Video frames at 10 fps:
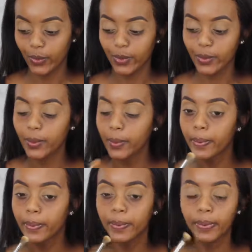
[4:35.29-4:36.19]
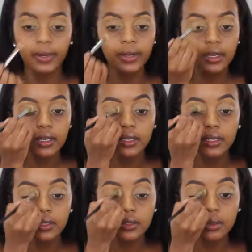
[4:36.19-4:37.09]
Ooh.
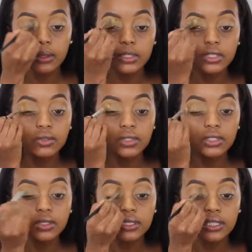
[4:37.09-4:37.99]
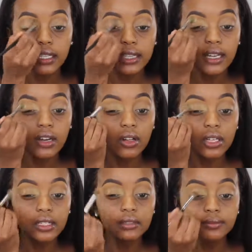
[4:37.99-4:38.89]
So I'm just going to set that
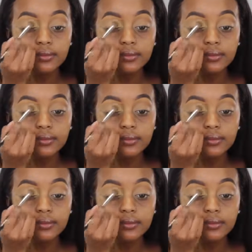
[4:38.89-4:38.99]
all in.